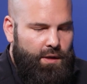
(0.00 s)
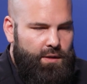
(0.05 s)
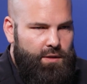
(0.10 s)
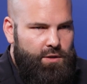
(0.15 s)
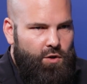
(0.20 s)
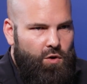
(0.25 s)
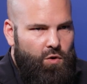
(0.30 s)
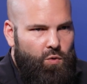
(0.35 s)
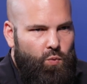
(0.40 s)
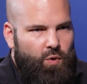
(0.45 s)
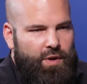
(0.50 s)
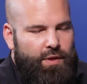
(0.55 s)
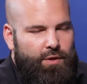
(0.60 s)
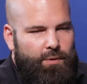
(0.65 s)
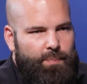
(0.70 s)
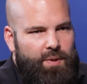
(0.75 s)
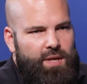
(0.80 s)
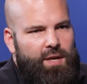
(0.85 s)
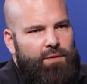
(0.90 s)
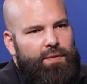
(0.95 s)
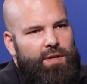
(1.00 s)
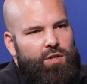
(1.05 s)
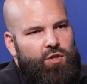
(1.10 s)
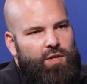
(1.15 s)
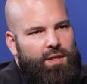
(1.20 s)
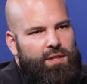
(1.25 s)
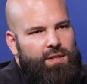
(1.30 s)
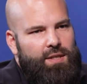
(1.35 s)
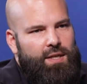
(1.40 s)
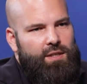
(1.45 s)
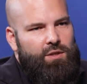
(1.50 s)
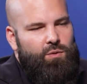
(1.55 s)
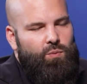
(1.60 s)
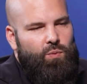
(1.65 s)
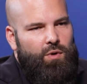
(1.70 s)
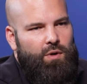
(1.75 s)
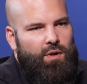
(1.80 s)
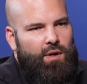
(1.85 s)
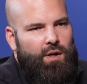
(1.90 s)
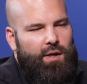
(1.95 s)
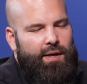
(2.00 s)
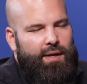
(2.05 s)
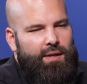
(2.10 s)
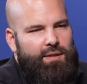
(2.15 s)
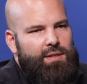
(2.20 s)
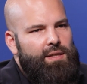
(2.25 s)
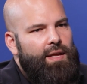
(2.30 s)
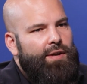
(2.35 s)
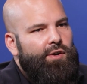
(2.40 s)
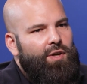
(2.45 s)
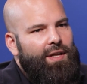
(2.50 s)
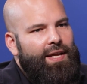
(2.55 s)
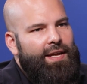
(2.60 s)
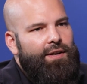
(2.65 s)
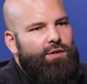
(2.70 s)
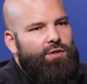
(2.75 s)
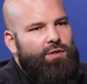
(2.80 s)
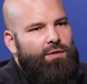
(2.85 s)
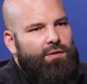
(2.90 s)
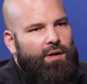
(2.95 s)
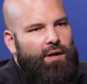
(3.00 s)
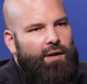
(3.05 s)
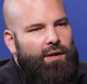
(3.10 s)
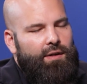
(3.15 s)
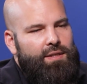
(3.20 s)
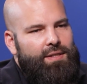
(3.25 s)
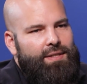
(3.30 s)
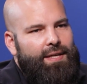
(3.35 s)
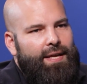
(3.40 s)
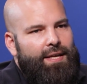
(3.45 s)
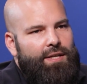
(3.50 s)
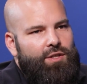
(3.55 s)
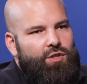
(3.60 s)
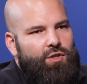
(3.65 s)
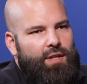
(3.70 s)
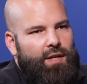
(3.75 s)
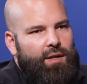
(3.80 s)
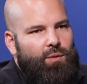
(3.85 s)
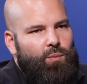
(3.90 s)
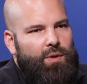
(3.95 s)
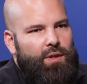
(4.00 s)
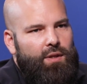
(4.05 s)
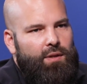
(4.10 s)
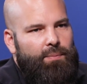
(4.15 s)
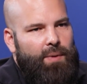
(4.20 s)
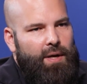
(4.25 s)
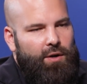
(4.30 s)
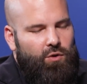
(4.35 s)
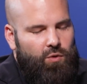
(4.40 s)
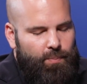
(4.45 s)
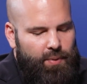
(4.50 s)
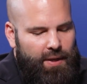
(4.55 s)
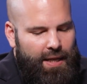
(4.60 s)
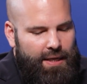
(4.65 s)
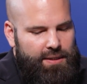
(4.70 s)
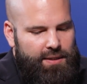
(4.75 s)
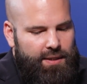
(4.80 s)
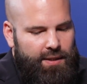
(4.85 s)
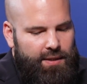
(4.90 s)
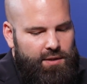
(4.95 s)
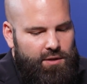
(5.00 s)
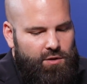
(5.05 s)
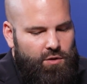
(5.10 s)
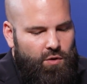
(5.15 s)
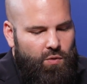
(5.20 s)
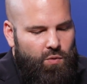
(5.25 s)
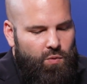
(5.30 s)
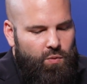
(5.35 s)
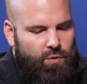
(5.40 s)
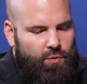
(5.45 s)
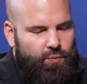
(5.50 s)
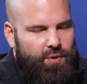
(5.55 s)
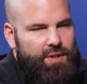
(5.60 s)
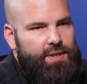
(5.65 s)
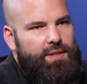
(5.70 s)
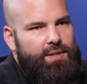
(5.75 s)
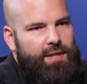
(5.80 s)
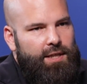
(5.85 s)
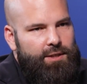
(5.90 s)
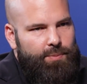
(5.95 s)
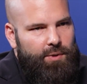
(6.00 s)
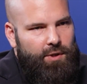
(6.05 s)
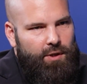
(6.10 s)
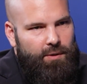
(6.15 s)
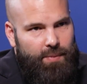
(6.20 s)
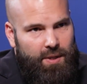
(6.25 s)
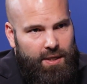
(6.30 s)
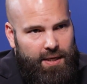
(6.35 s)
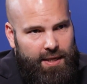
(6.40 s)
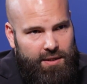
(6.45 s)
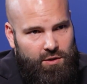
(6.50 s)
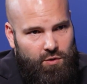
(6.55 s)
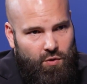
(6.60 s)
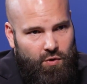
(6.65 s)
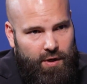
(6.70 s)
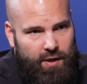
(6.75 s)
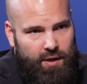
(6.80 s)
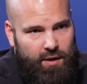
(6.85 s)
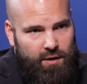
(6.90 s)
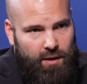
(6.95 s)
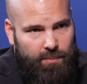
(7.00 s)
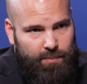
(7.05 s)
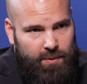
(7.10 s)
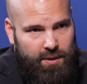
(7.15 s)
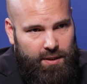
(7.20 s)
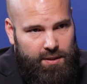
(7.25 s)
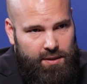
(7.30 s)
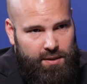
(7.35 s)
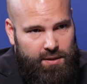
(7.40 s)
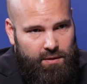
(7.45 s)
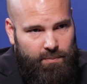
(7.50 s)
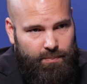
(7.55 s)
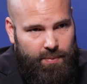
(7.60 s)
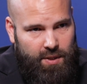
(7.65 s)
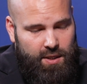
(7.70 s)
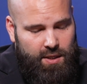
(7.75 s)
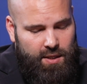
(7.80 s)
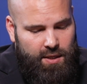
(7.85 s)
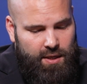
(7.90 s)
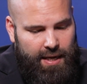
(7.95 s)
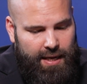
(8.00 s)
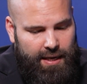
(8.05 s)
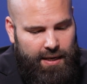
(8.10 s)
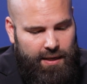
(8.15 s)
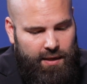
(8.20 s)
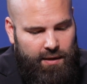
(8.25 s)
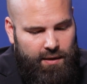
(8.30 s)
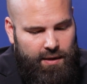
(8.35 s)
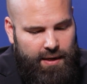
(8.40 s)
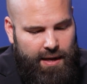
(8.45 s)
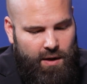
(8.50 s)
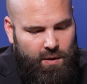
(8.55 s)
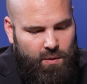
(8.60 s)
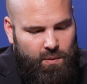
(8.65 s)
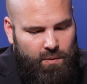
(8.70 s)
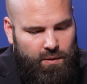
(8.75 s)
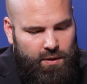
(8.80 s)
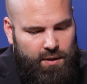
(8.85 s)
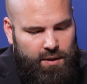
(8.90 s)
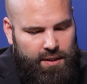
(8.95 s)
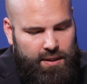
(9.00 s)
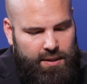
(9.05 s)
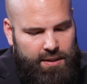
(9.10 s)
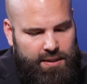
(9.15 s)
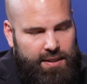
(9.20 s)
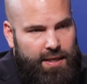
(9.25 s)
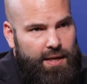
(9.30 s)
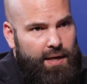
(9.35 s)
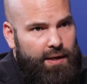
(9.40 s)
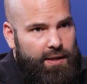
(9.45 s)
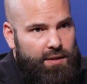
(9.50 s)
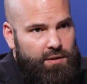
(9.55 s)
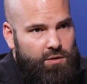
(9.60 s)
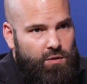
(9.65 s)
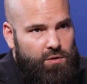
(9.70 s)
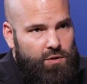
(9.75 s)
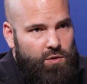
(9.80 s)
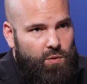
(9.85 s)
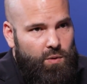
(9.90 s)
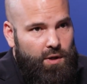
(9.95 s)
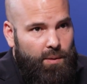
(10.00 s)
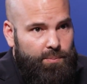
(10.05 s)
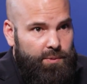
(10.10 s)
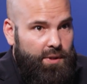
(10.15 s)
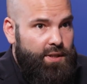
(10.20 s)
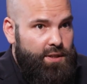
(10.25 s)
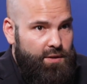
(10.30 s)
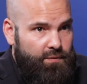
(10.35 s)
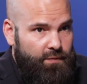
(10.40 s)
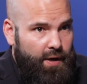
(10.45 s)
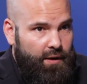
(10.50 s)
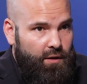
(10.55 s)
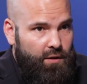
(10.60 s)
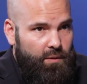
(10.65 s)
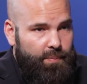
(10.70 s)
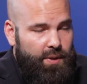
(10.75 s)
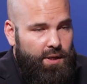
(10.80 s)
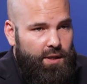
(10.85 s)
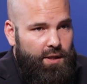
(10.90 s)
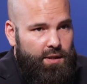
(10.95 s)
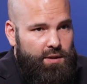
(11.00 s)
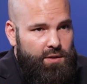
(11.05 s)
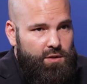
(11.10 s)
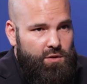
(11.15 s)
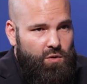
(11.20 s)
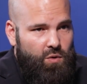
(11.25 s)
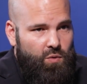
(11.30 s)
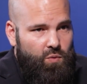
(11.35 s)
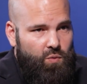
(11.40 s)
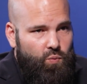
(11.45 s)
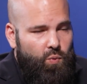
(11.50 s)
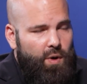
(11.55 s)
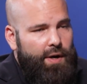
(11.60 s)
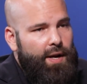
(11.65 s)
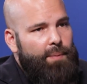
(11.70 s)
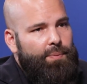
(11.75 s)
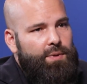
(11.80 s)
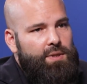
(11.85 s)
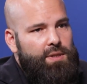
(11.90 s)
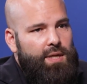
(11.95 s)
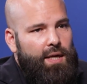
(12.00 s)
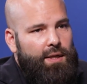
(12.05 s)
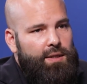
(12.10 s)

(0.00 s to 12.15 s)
So with PFHxS we're at a slightly later stage than with microplastics. So the Risk Assessment Committee has already adopted its opinion, and now the SEAC has also adopted its final opinion. So what happens